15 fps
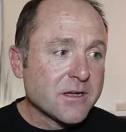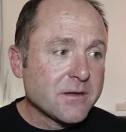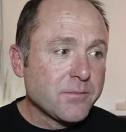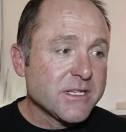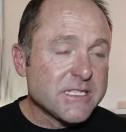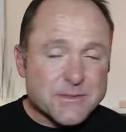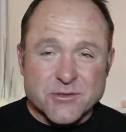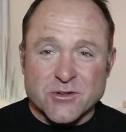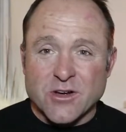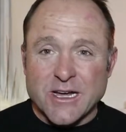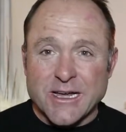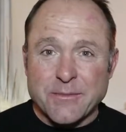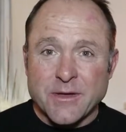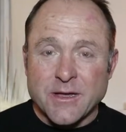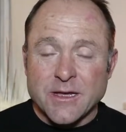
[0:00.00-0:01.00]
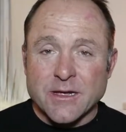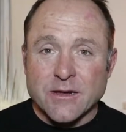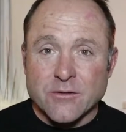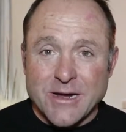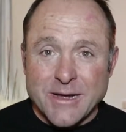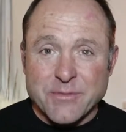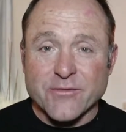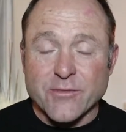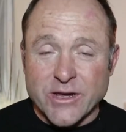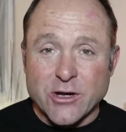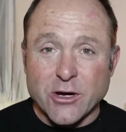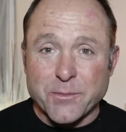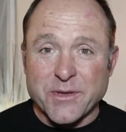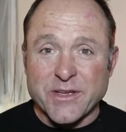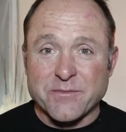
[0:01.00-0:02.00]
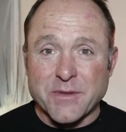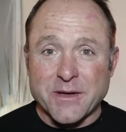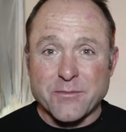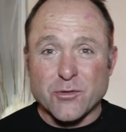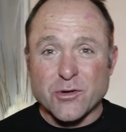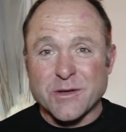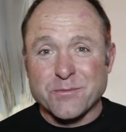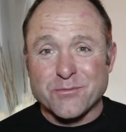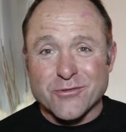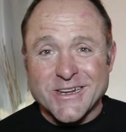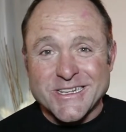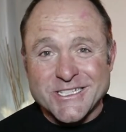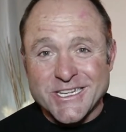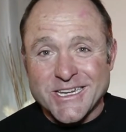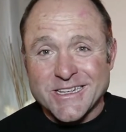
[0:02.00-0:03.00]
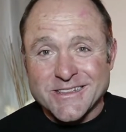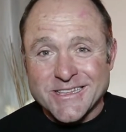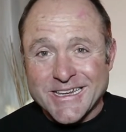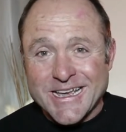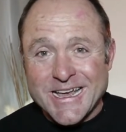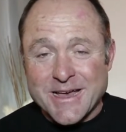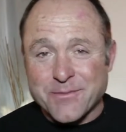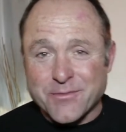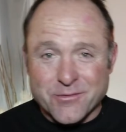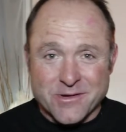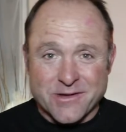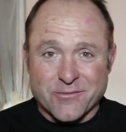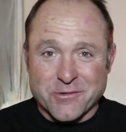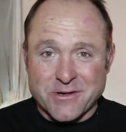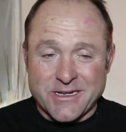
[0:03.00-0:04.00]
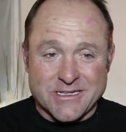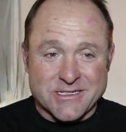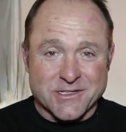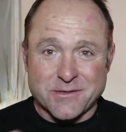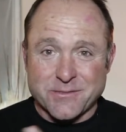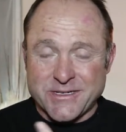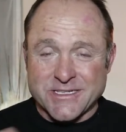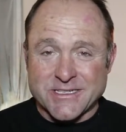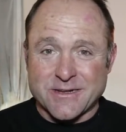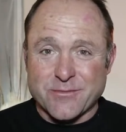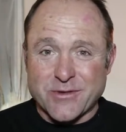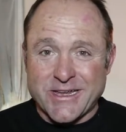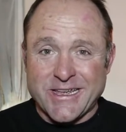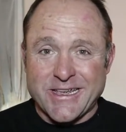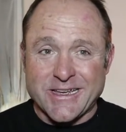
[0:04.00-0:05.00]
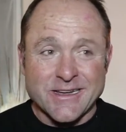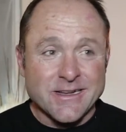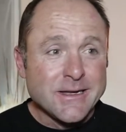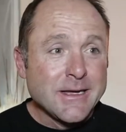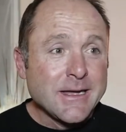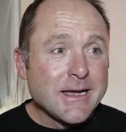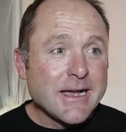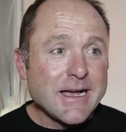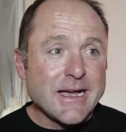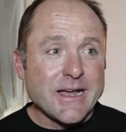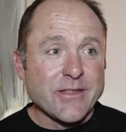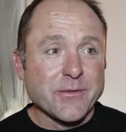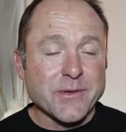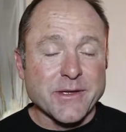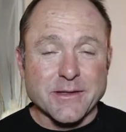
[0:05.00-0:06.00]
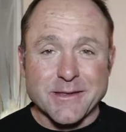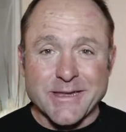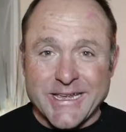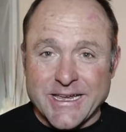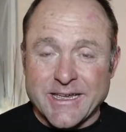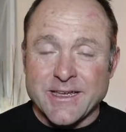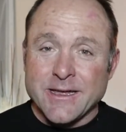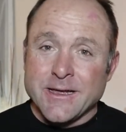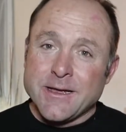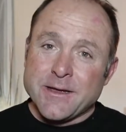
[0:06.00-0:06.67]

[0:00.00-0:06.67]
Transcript: Please subscribe. Grab a free copy of my book, Bridging the Gap, wherever it is. It'll be somewhere here. There'll be a link.